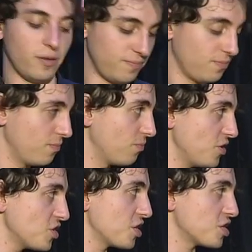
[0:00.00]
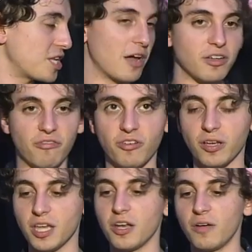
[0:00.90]
a this is an astounding
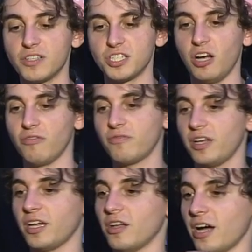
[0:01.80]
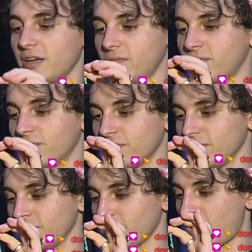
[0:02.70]
feat in and of itself, and I am
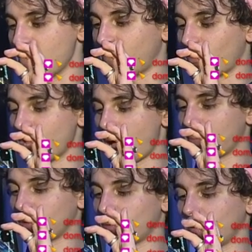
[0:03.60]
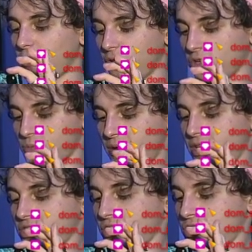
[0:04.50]
I'm very happy that we were able to
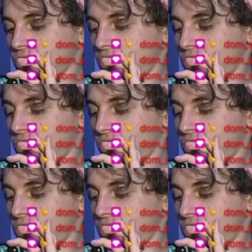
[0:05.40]
experience this